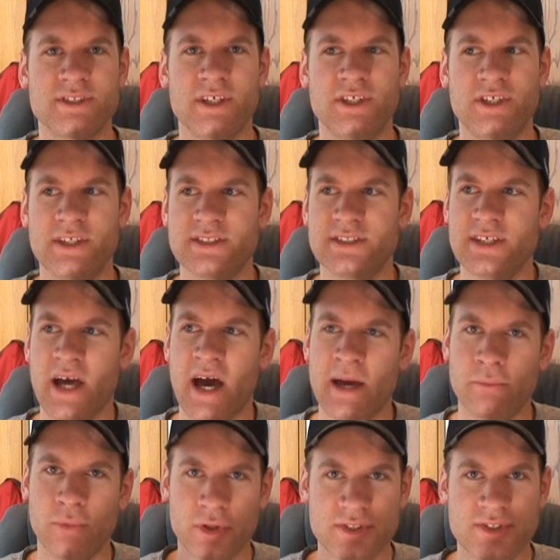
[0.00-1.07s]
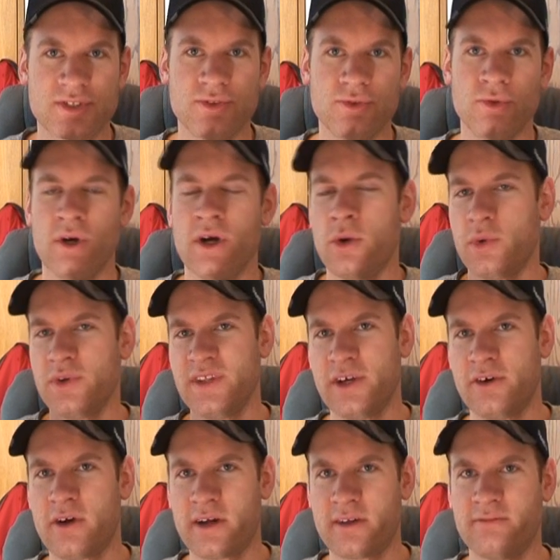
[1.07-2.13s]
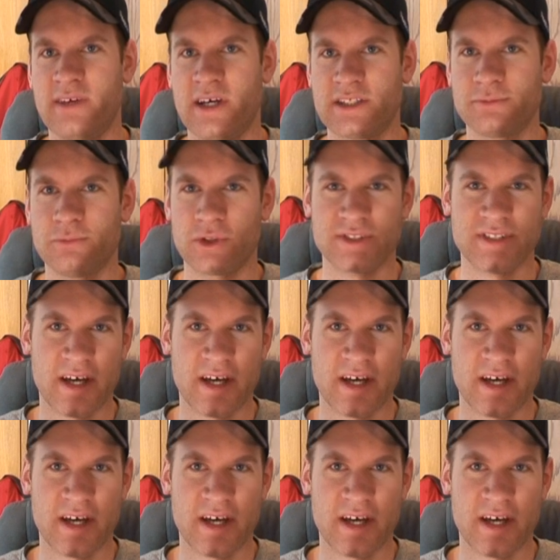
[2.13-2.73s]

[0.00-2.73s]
such as the iBooks 2 with the interactive textbooks.